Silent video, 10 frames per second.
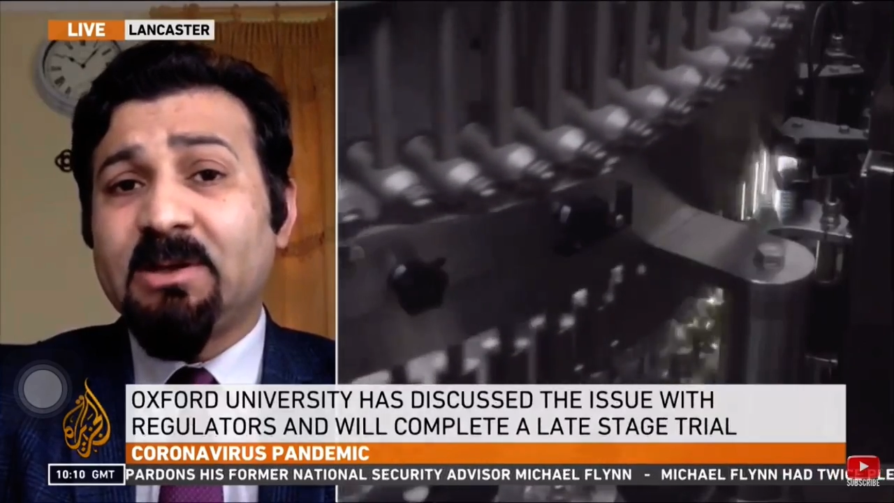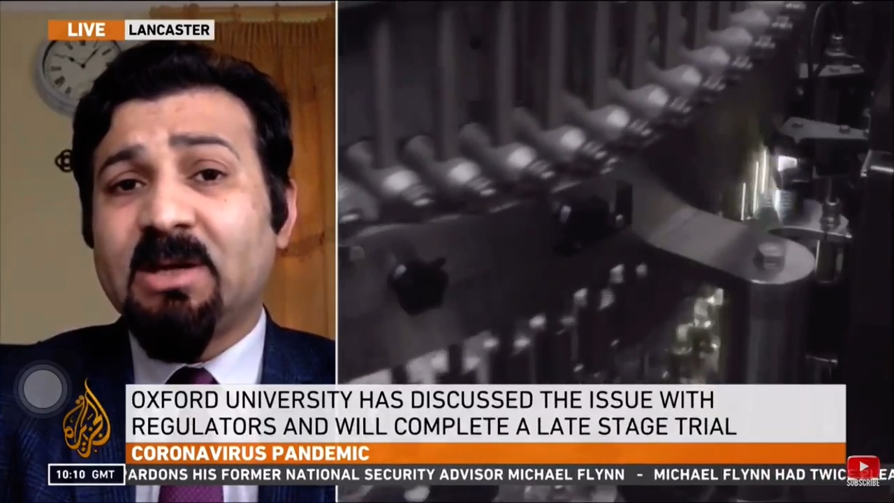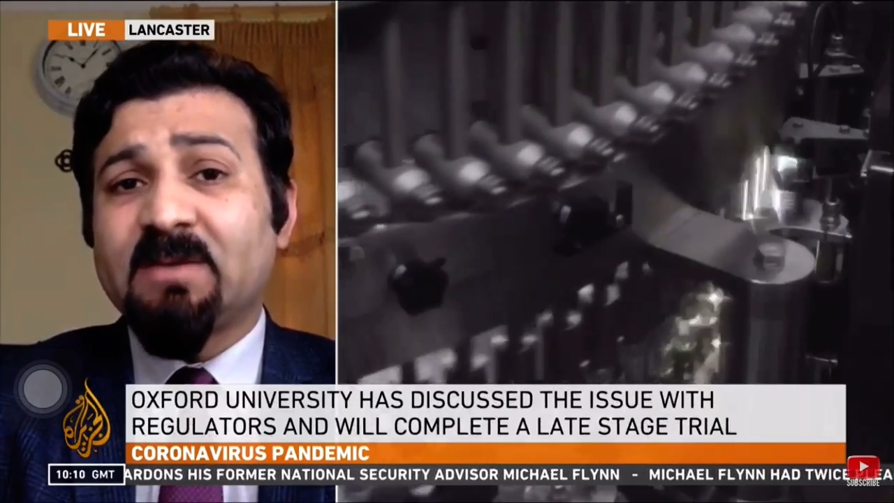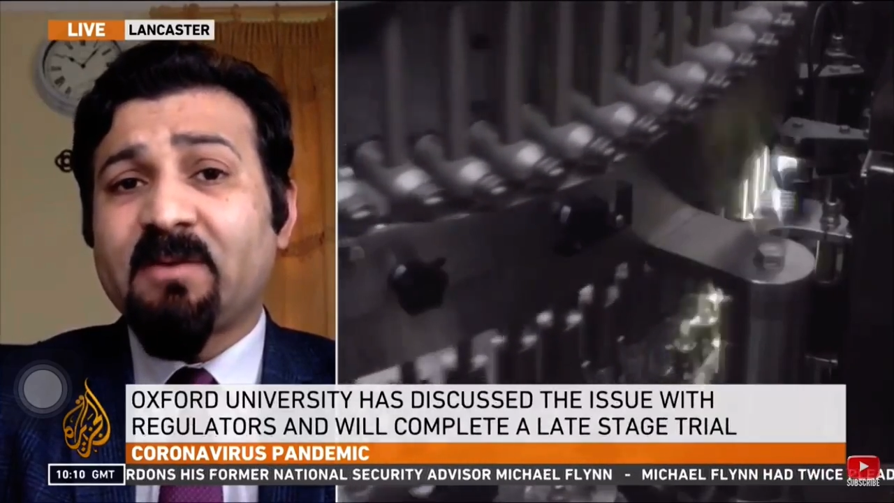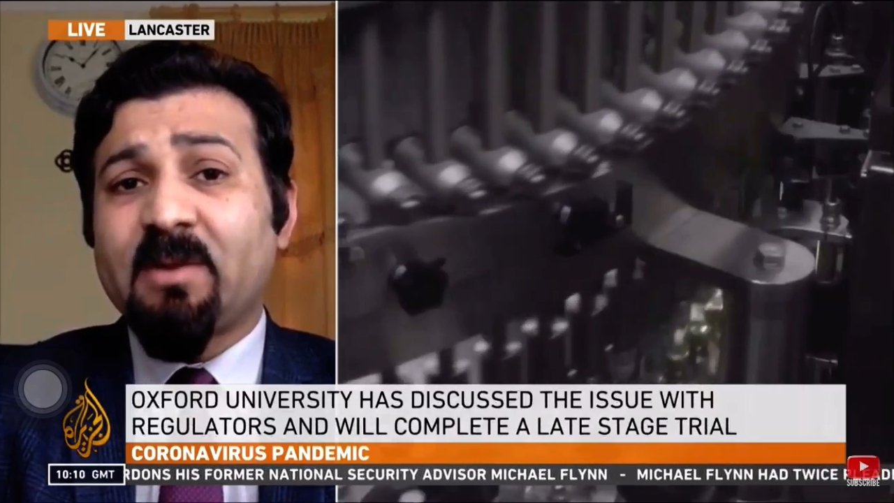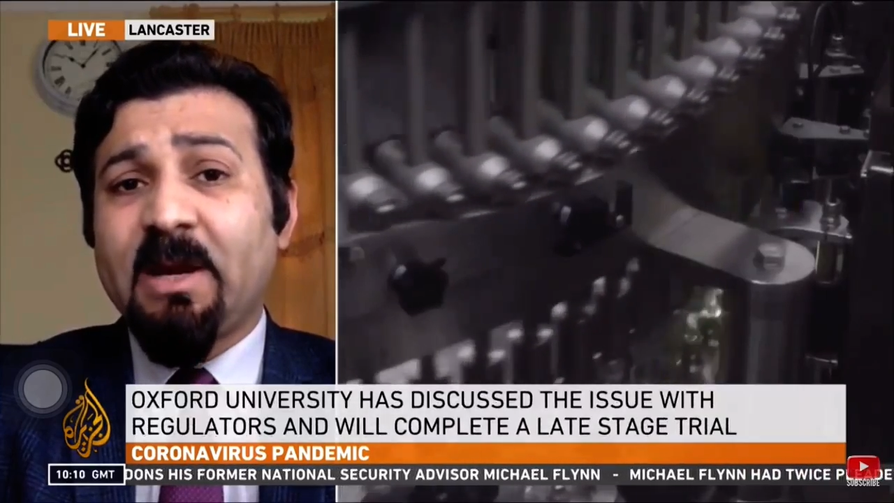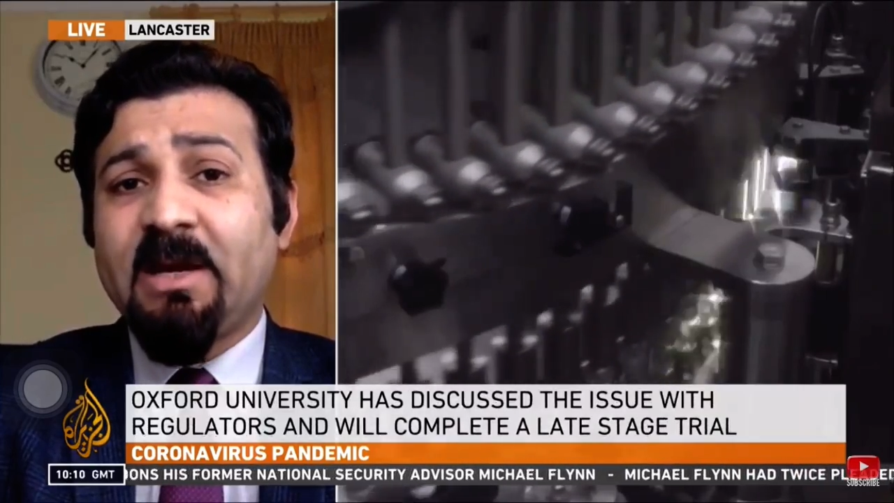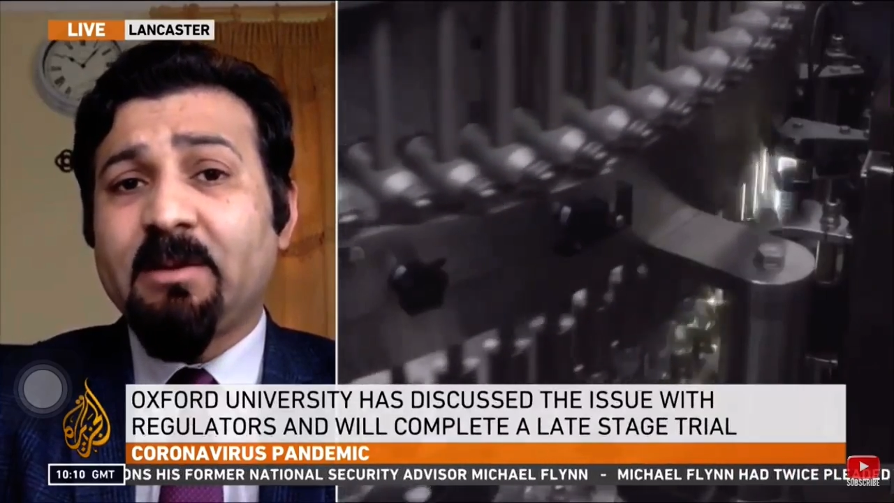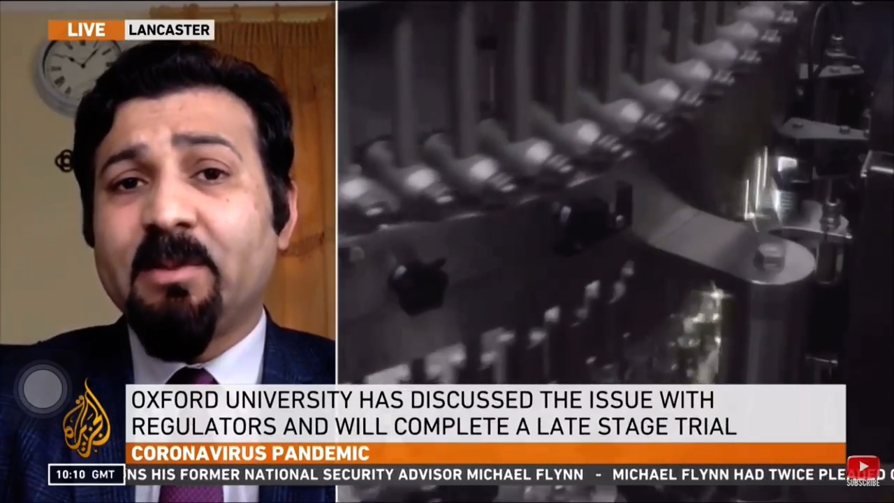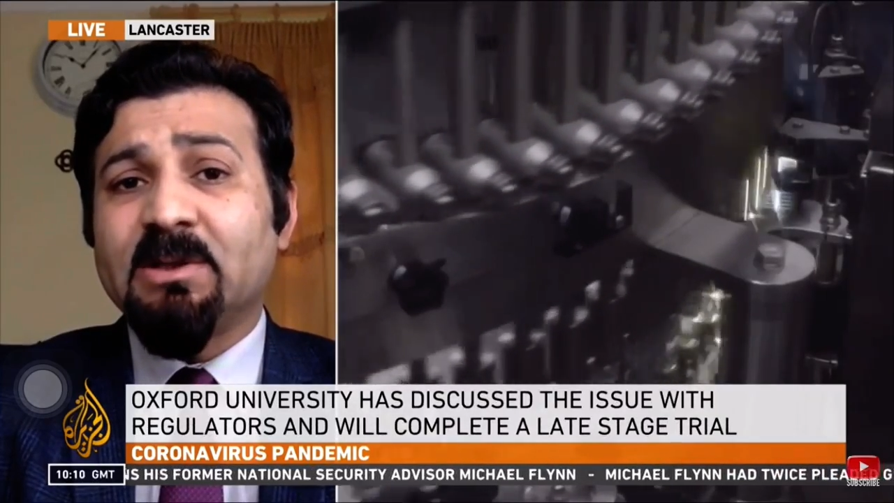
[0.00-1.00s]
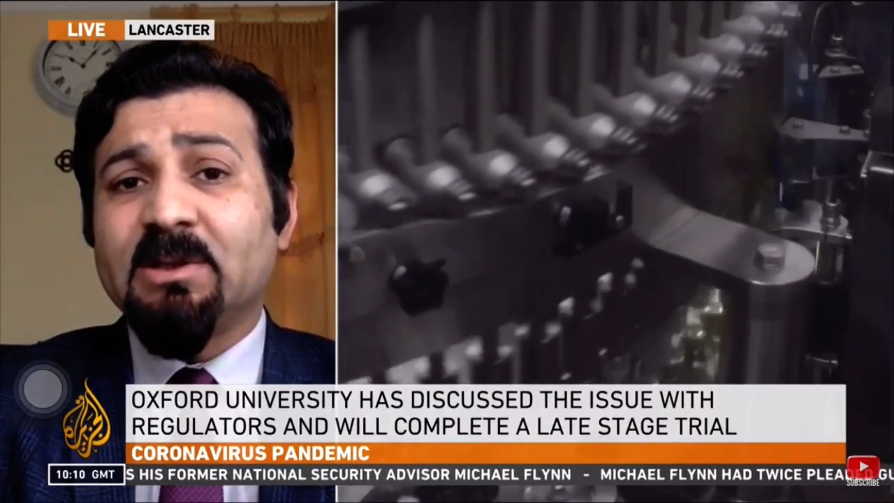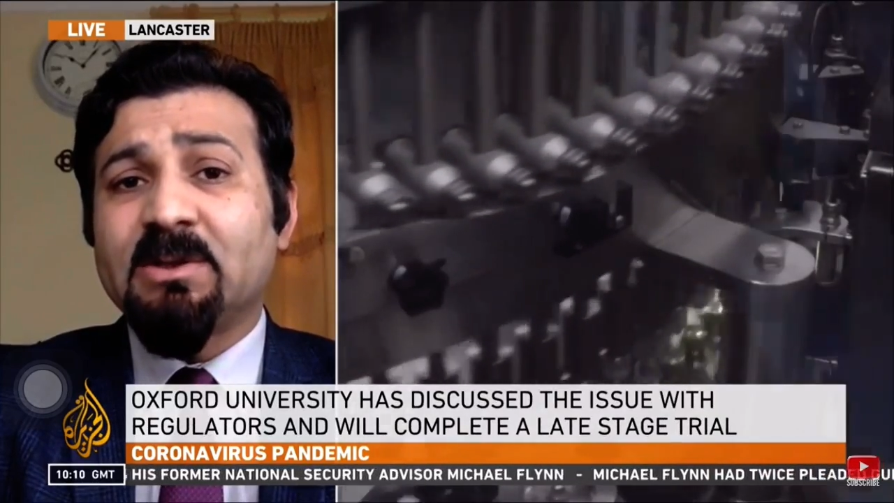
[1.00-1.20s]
last from 8 months